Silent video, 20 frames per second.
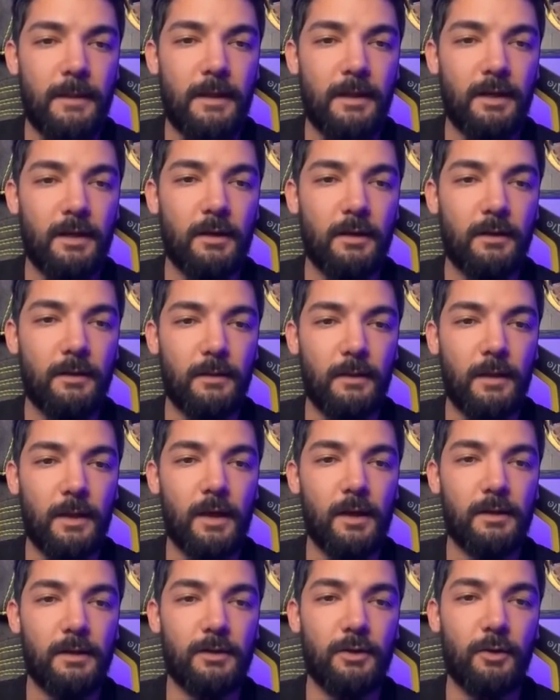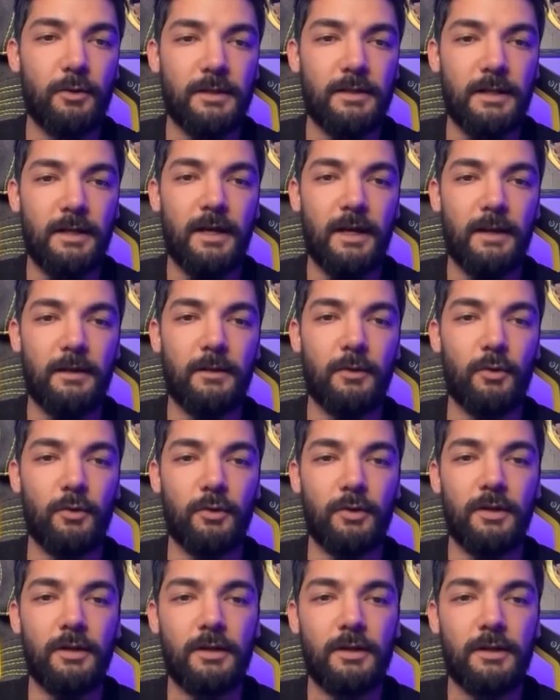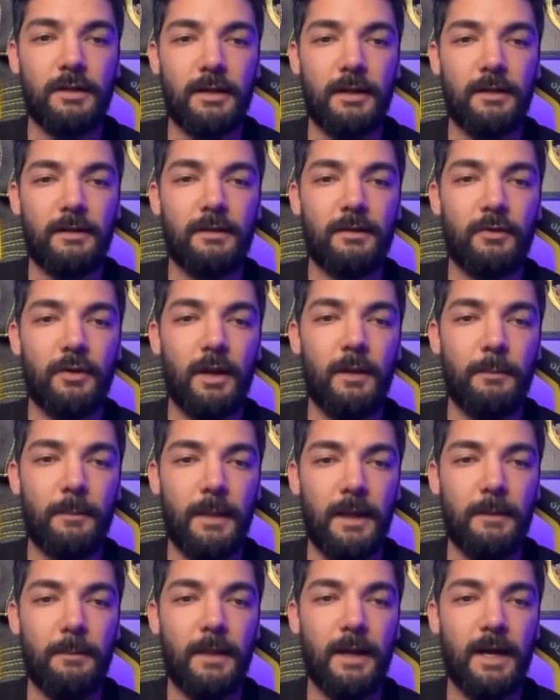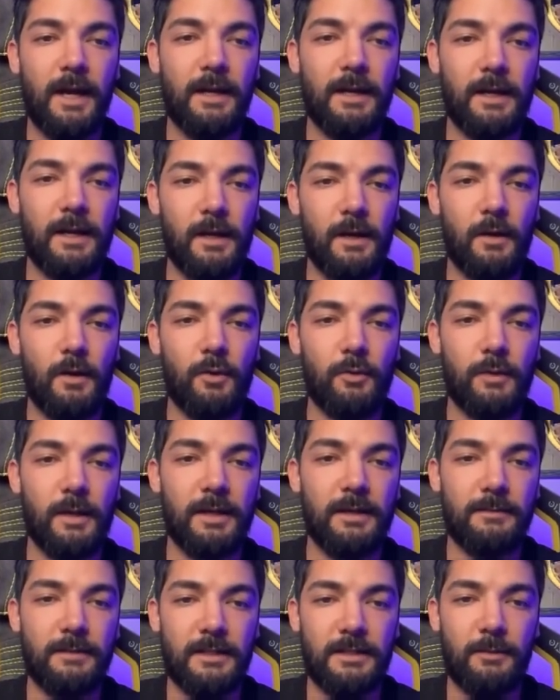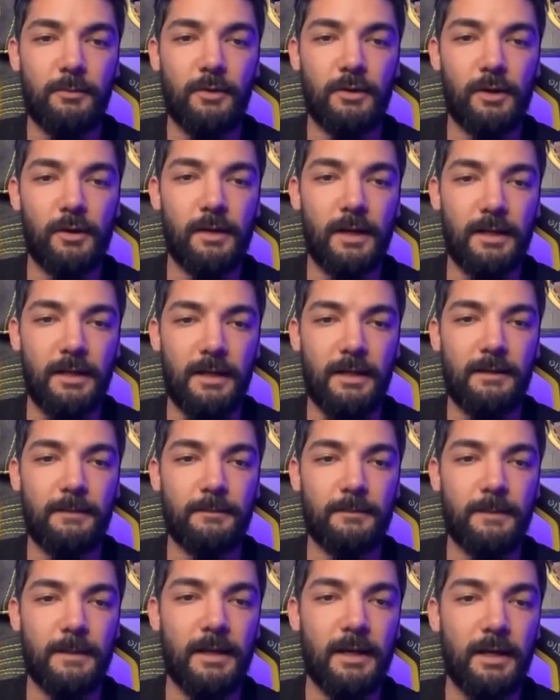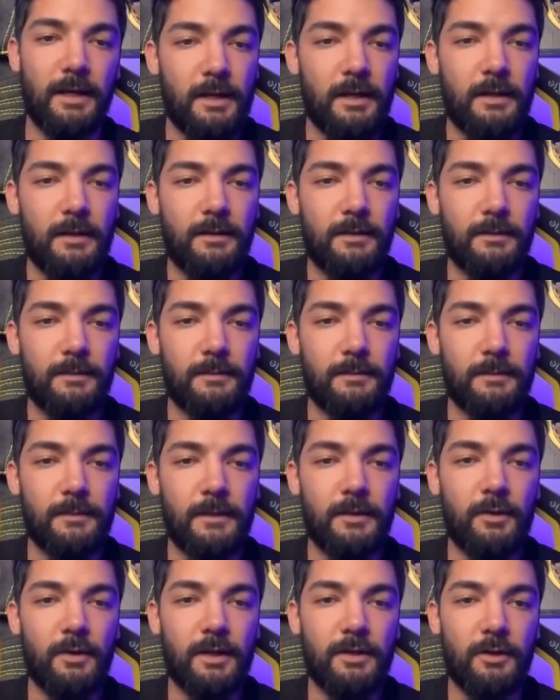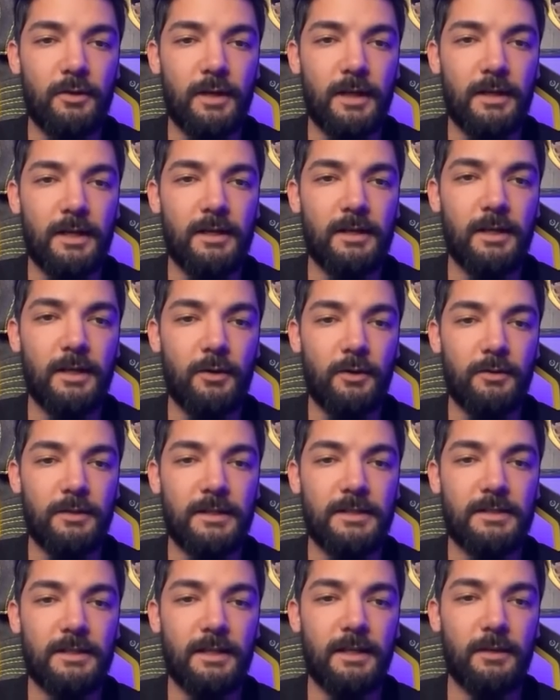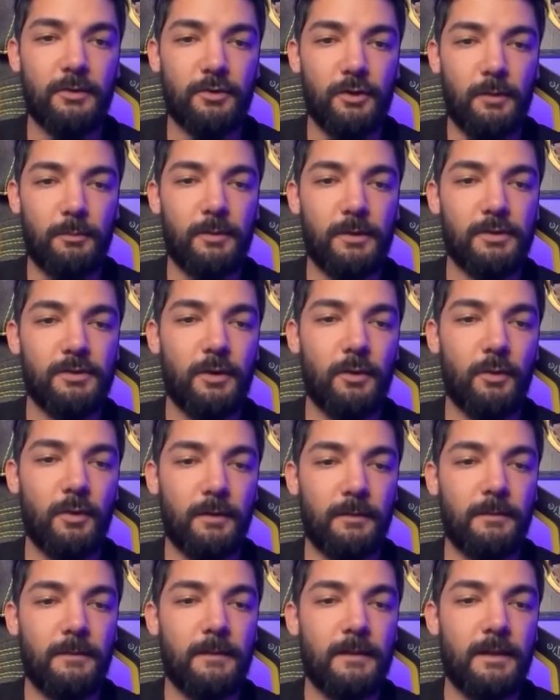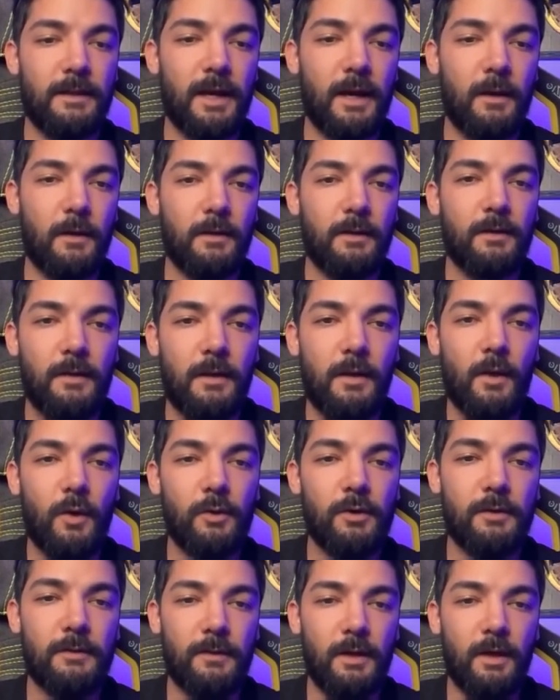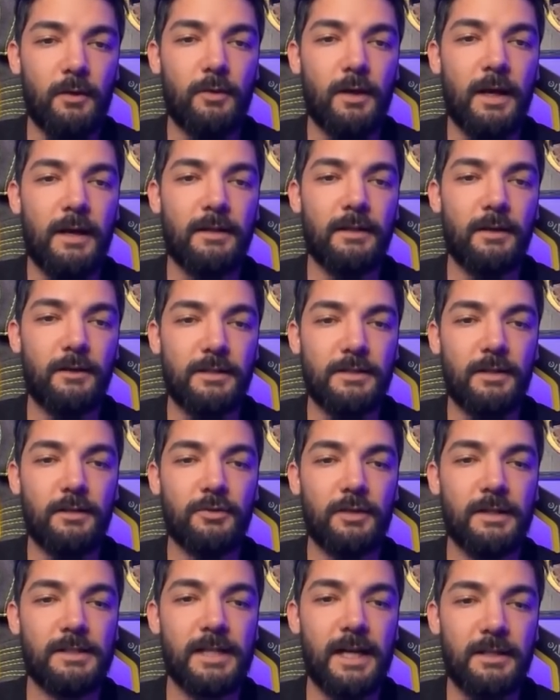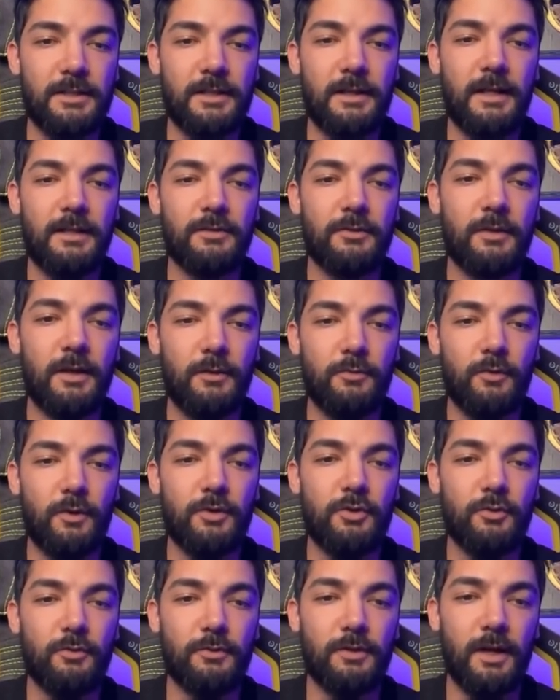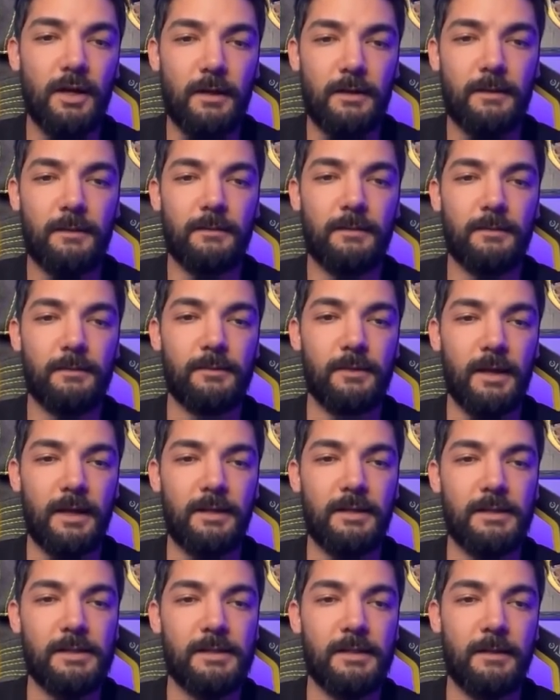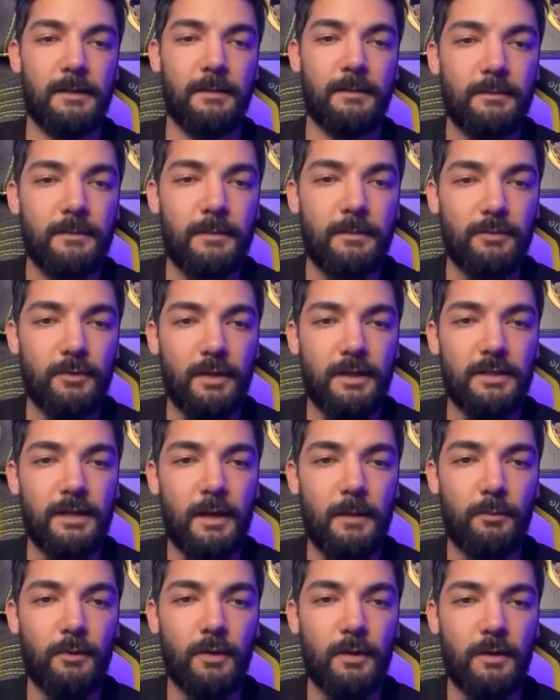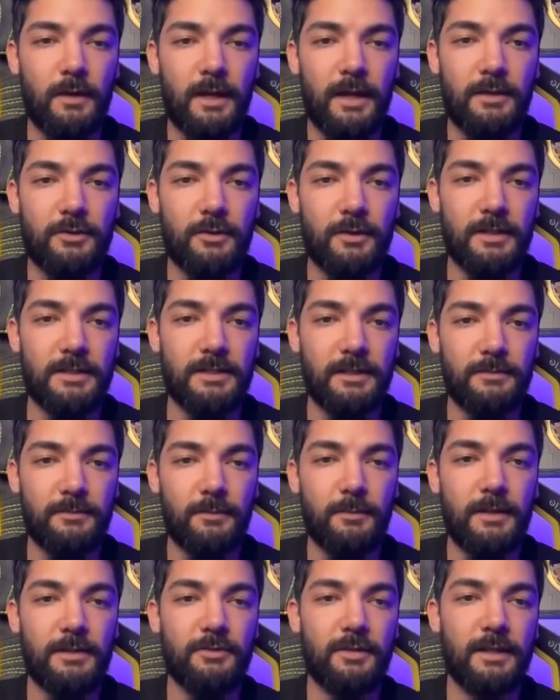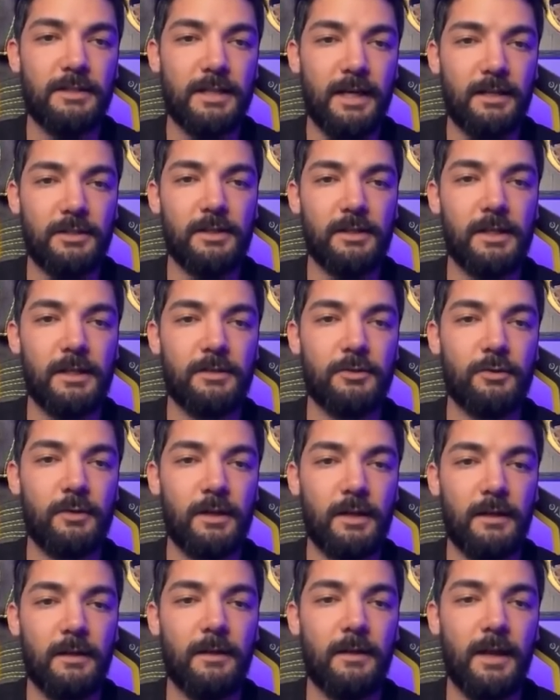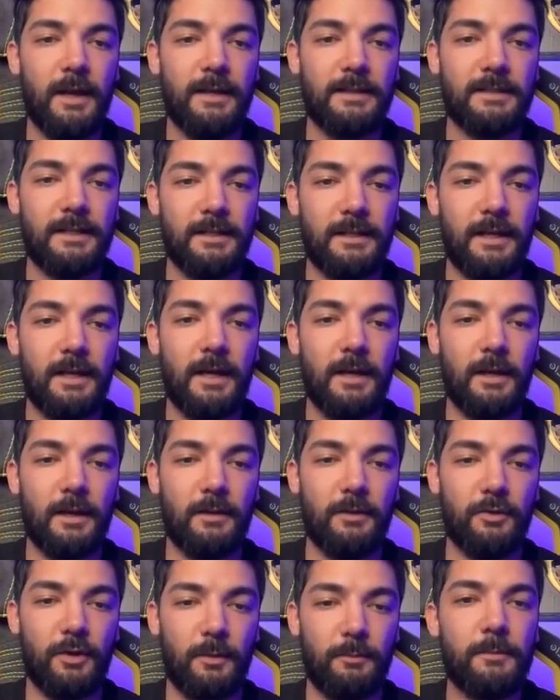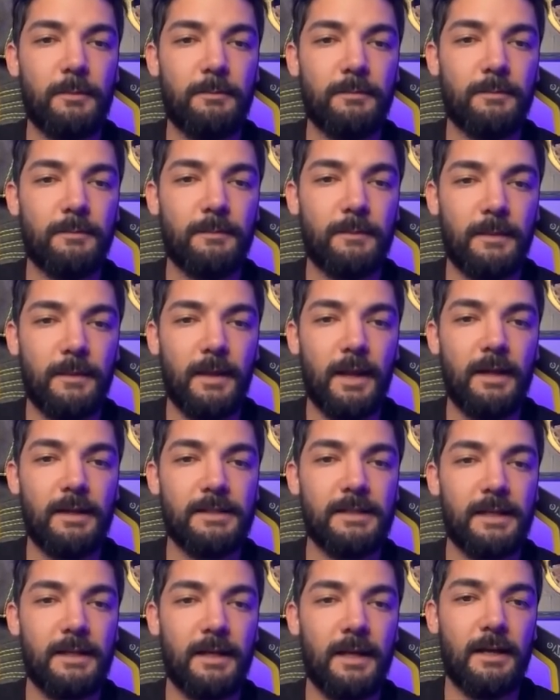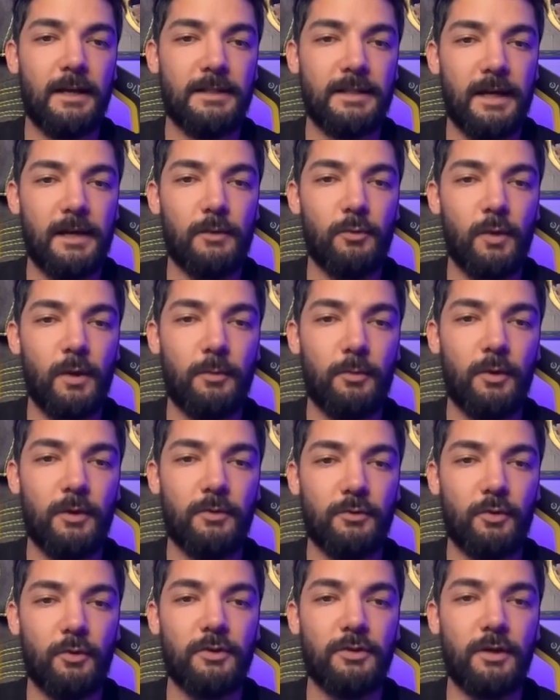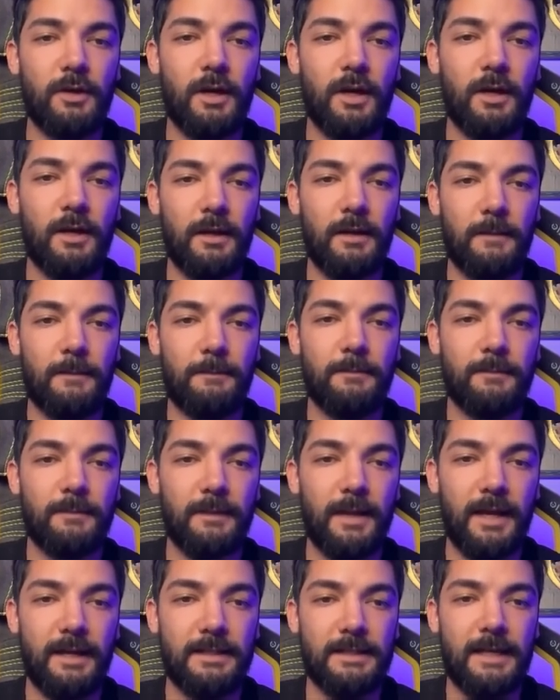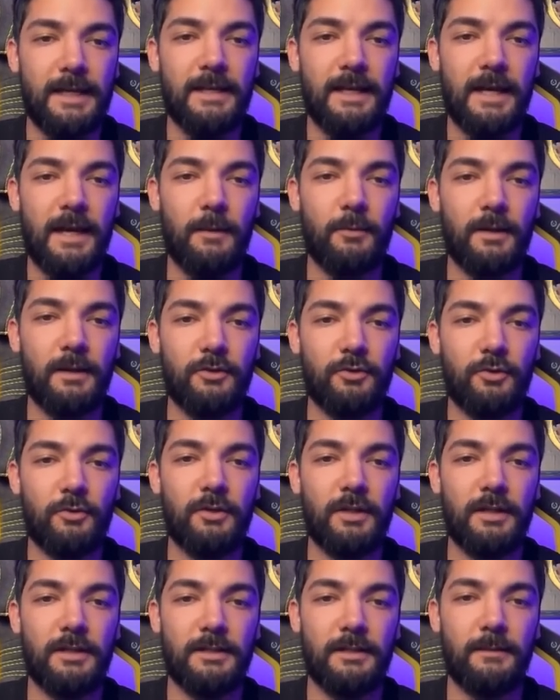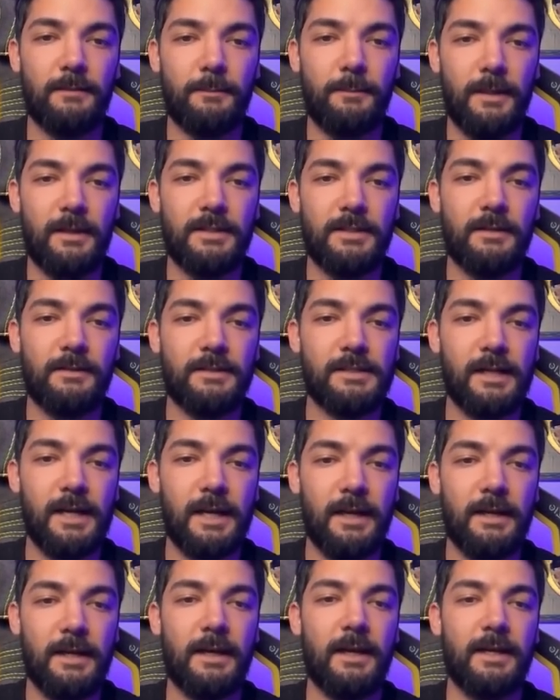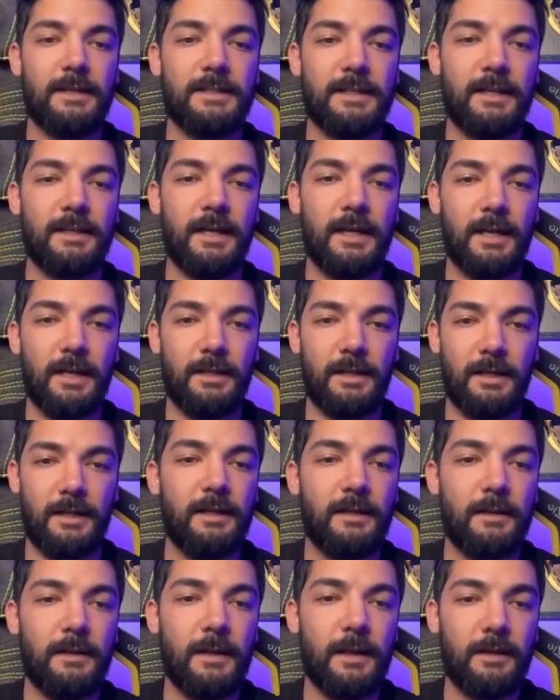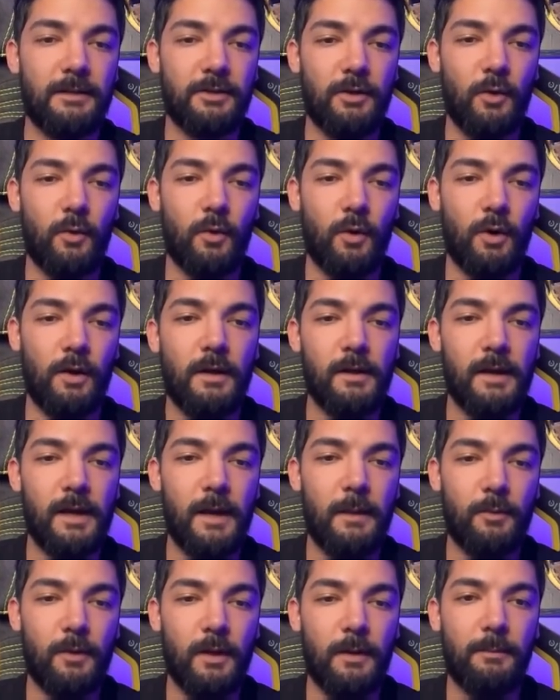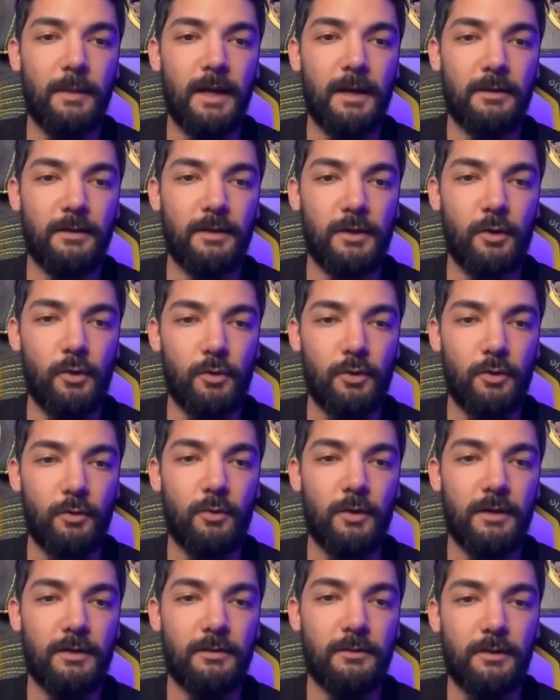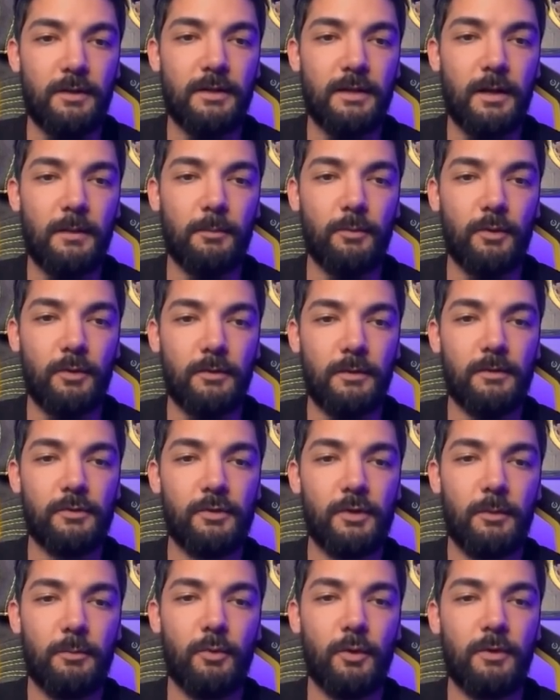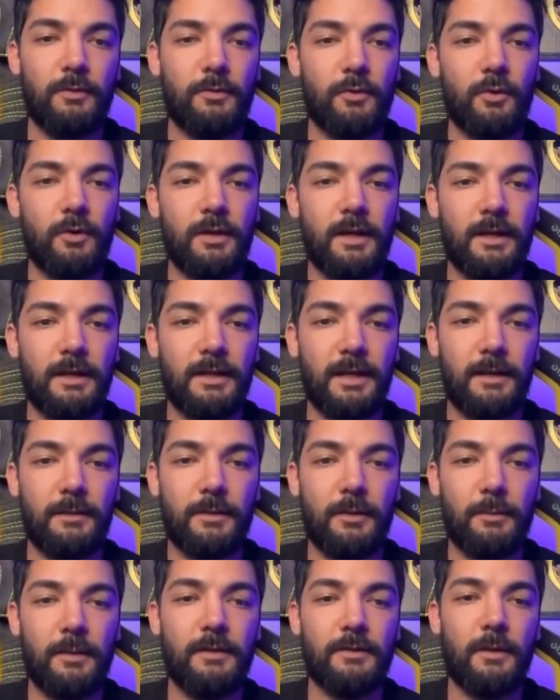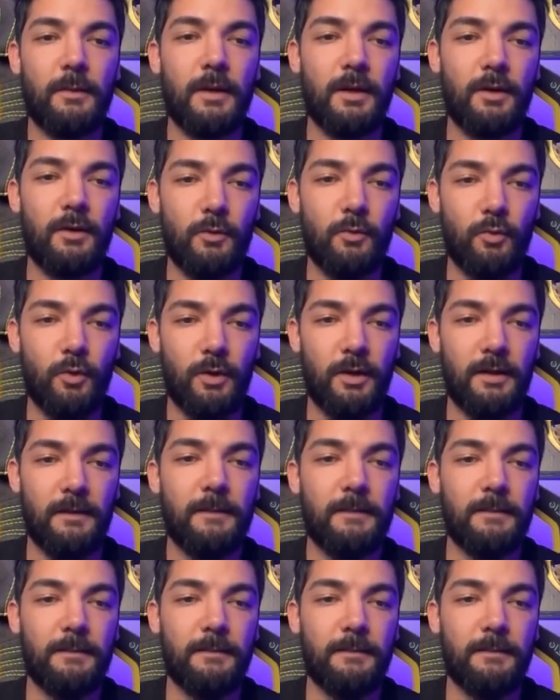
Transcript: Here are the tokens in hype. Look, Trump and Melania are already visible directly. Here, you can directly click on this to get Trump and so on. Now, On the far right, there is the transaction history of what you've done. Friends, for example, as you can see from this transaction history, I see that I got Trump. I see staked one point four Solana. I see that I withdrew these bits of stake. I see that I did it. And so on. I'm going back to the older ones, for example. three point four, then it came to me from another wallet.